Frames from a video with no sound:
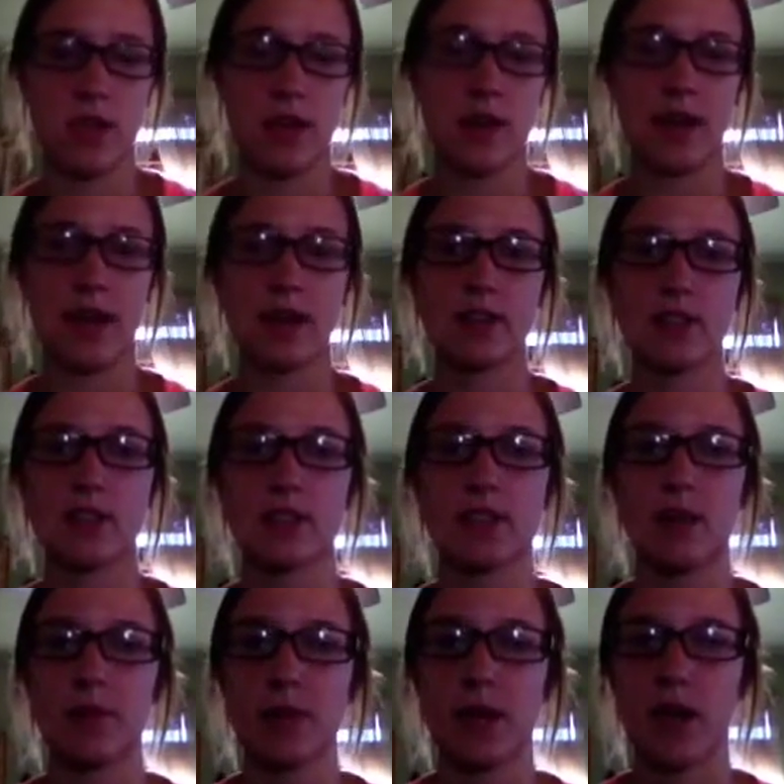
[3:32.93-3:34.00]
Now to
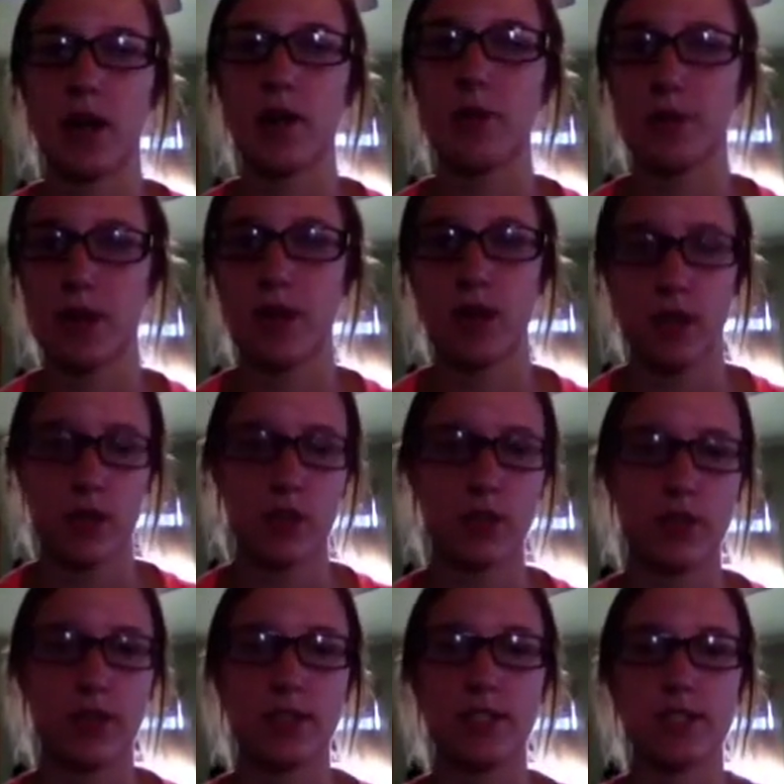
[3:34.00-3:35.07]
sum it up,
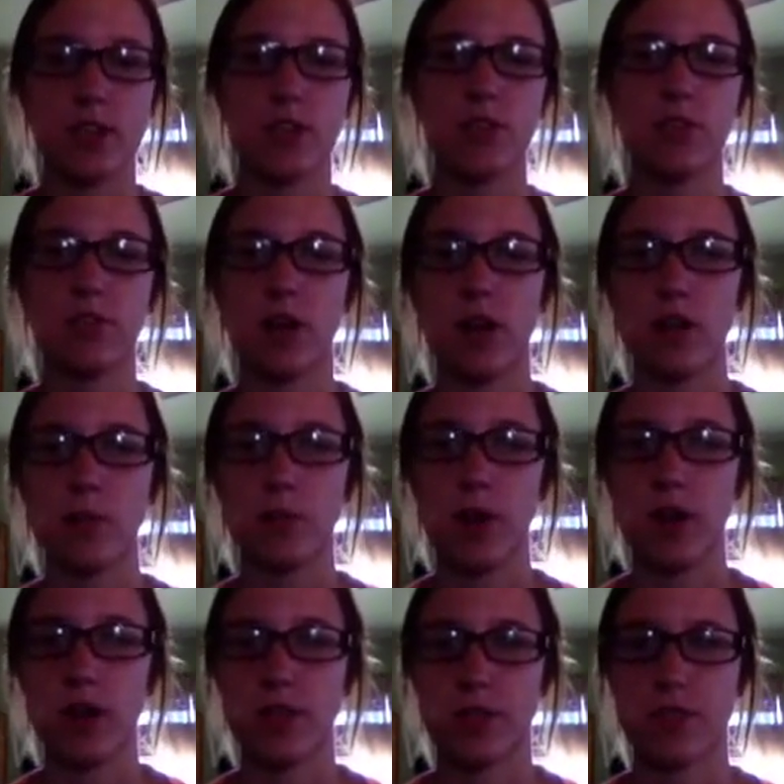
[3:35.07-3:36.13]
you can serve a
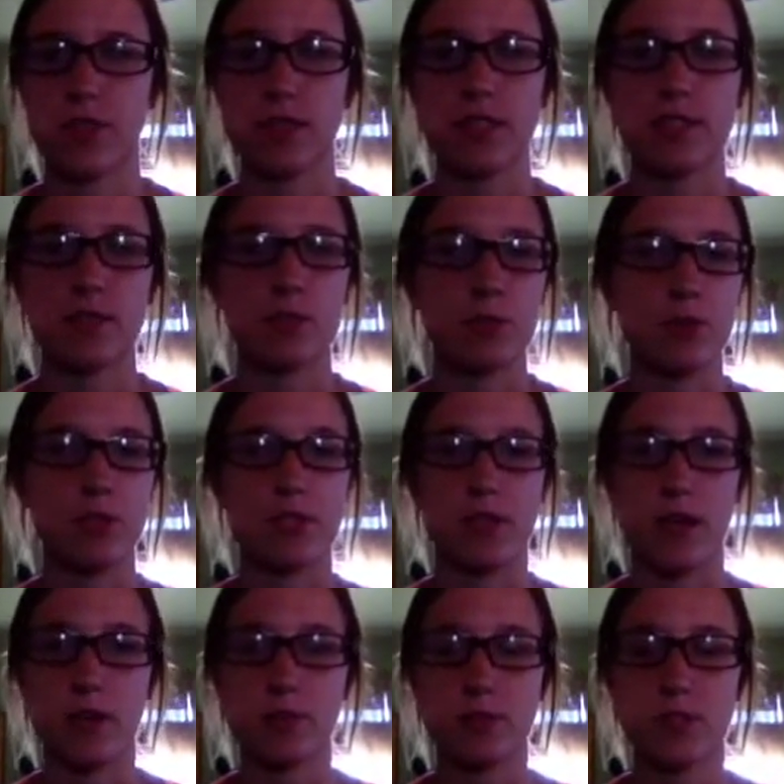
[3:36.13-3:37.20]
volleyball in 3 simple
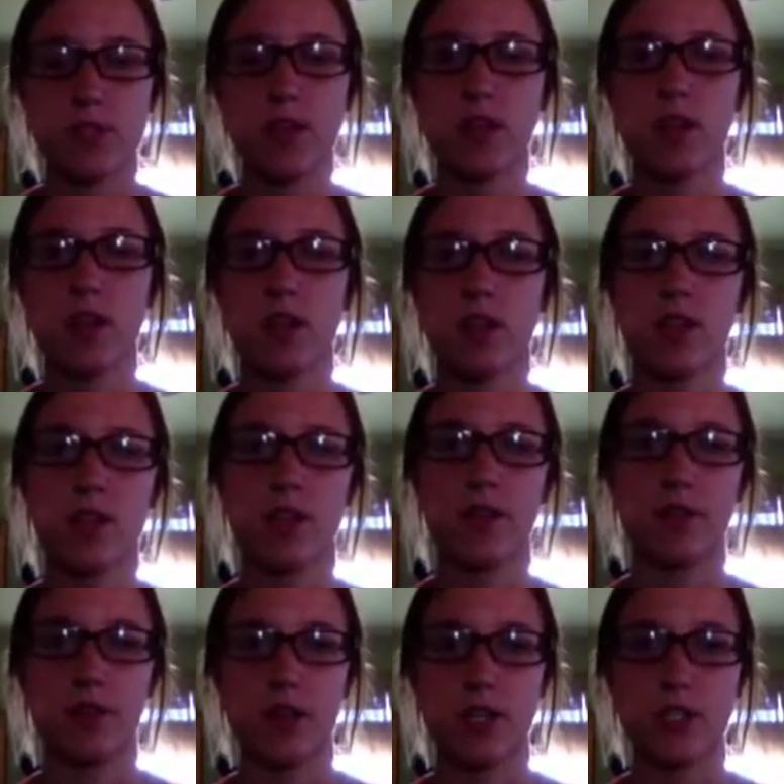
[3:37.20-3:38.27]
steps.
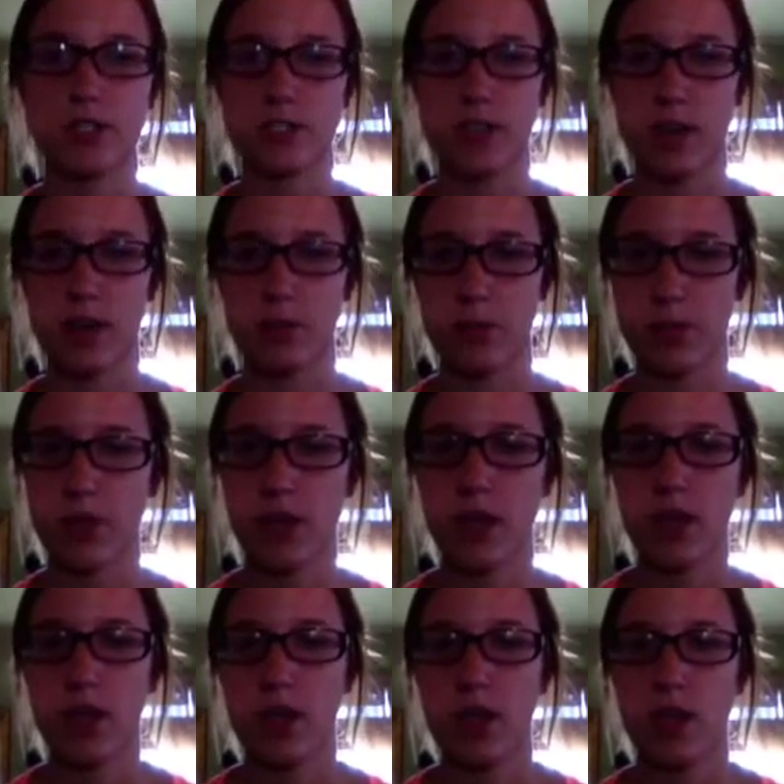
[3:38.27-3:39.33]
The first step
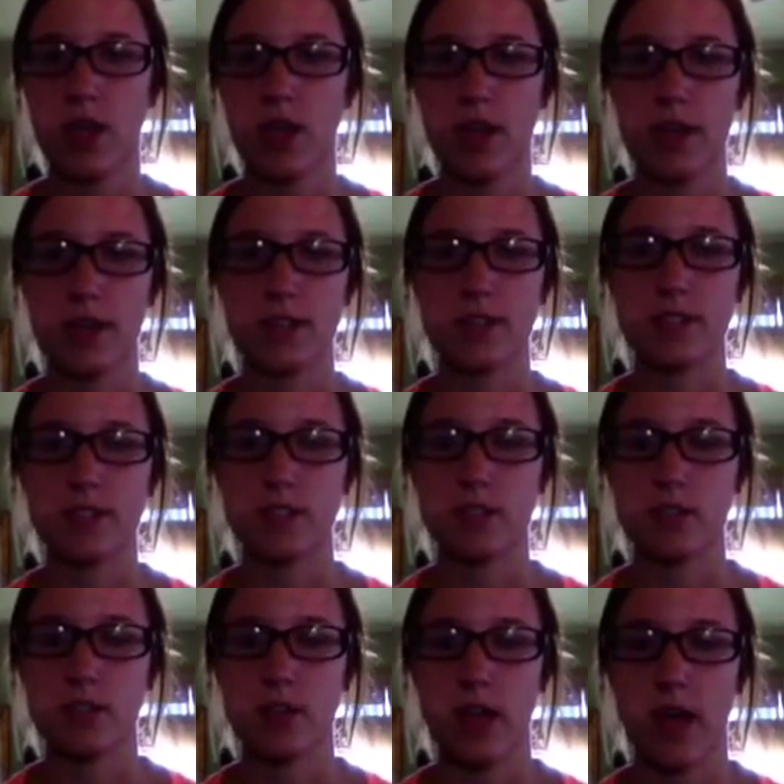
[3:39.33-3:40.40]
is
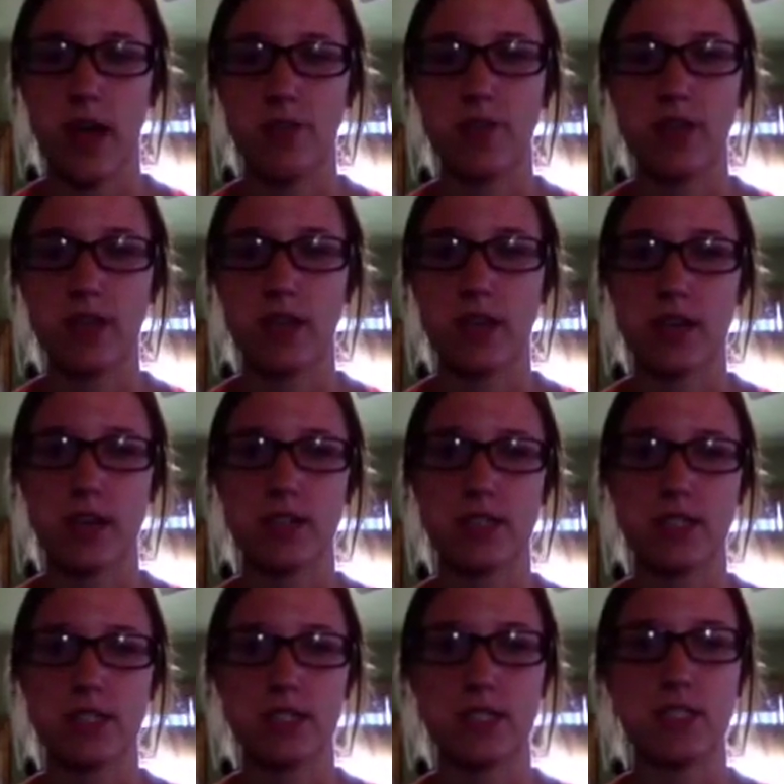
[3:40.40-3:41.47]
having a
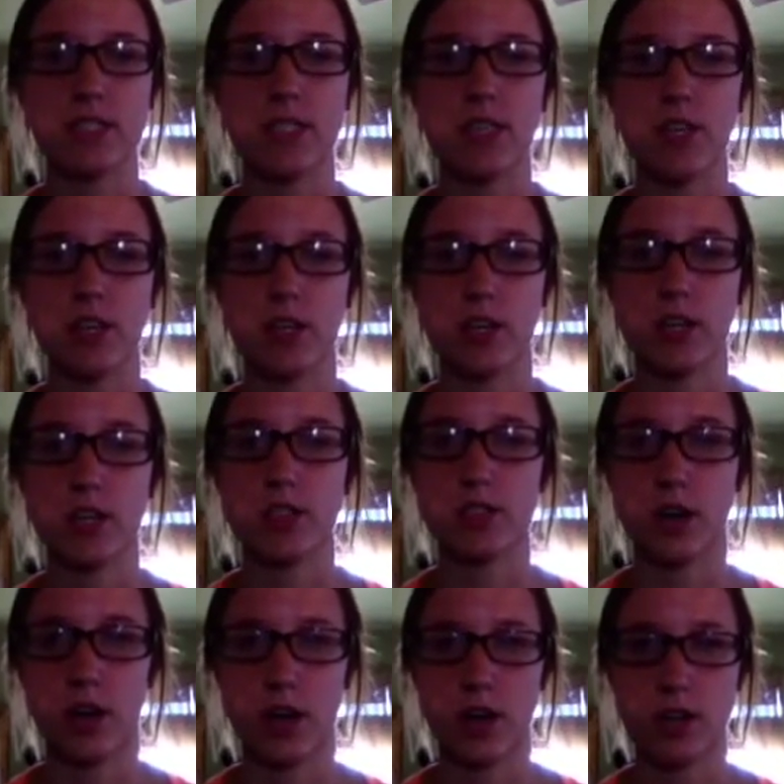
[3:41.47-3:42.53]
consistent, good
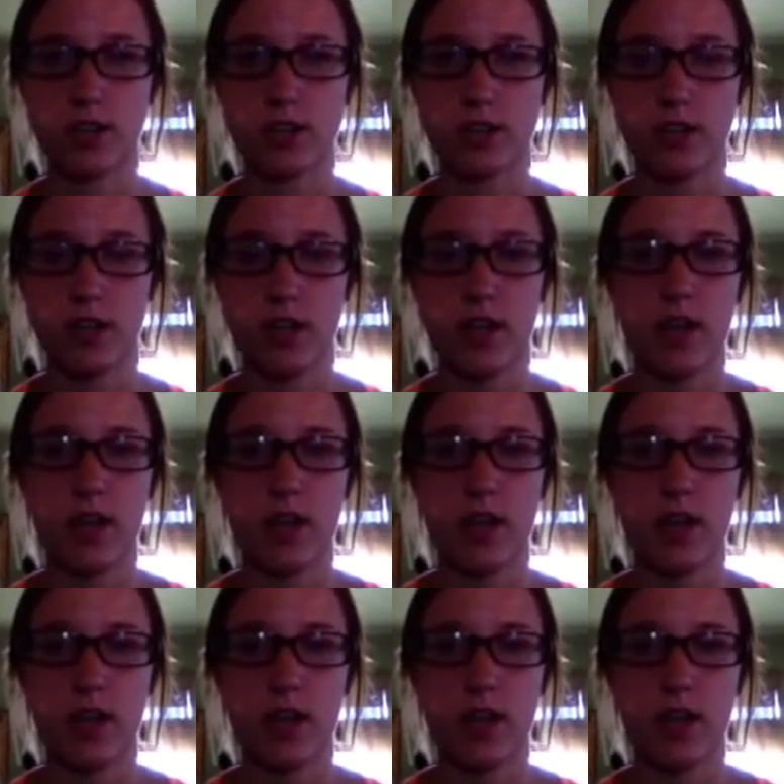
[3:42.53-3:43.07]
toss.